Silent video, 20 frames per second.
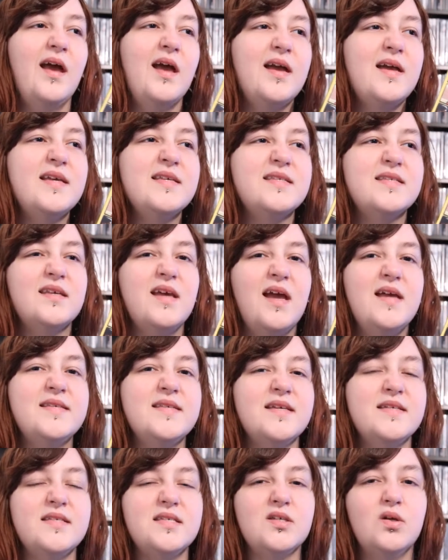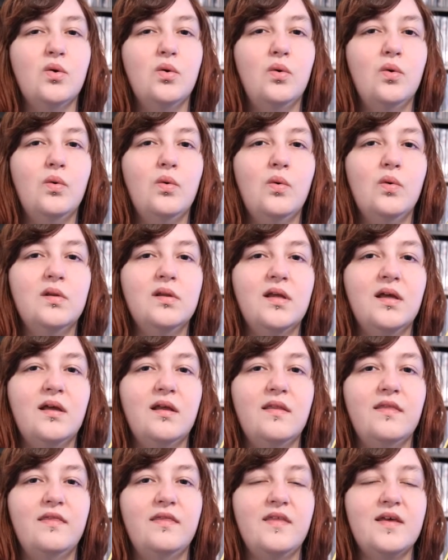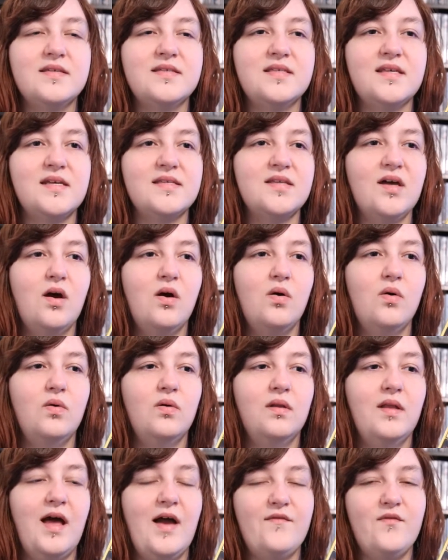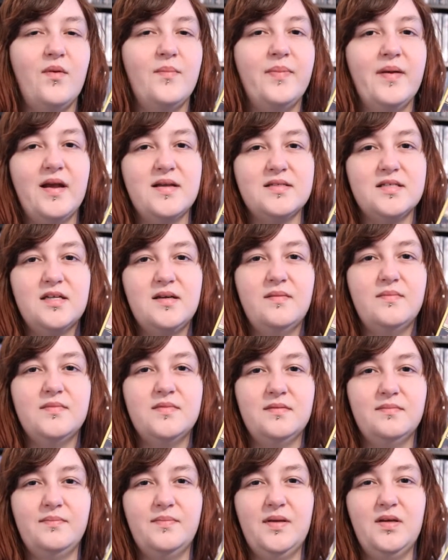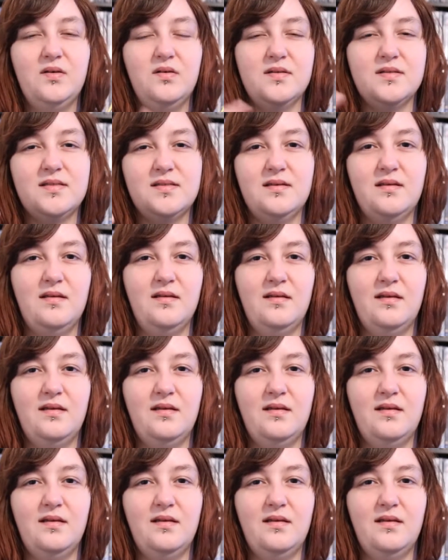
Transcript: is at school. There's this whole everyone picks on him because